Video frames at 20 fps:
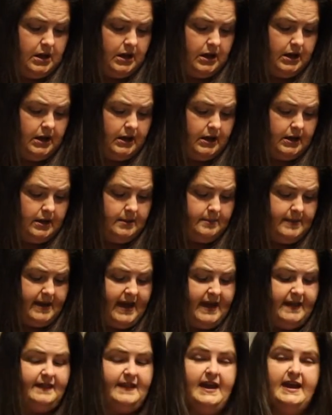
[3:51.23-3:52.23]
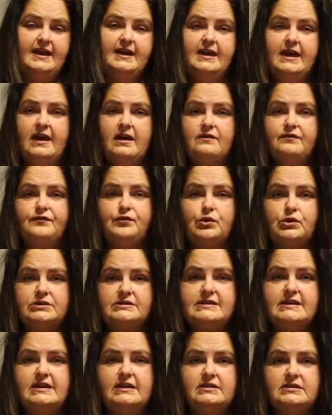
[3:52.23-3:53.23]
and they get
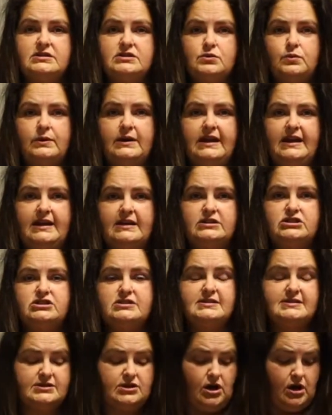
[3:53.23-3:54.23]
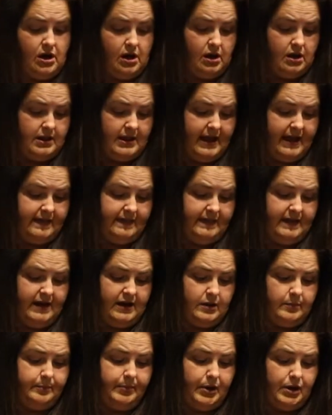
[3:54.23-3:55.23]
14 to 20 inches tall, and
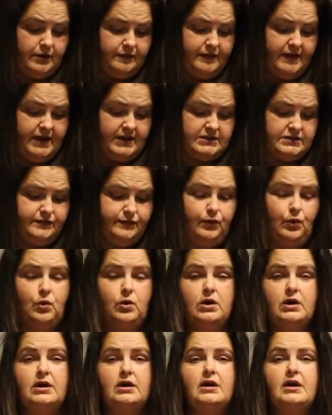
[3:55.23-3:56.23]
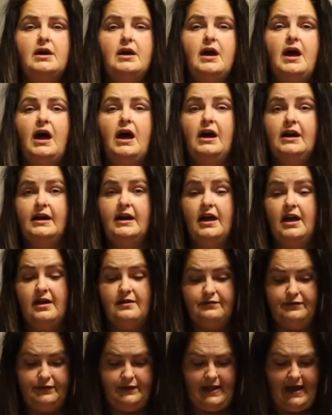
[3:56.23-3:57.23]
they're perfect for a
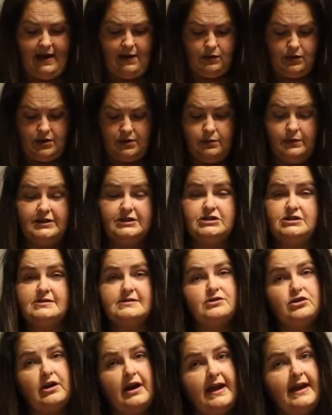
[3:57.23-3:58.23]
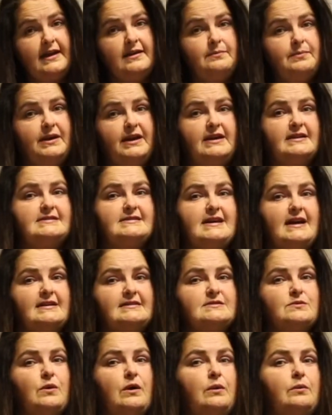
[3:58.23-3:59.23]
cut flower, which is great because
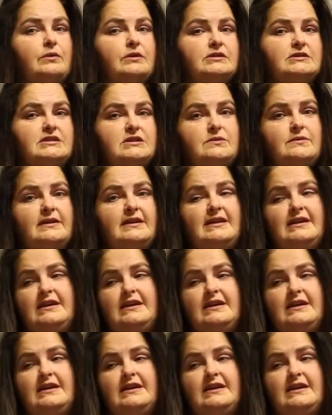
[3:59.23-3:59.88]
that's what we're doing,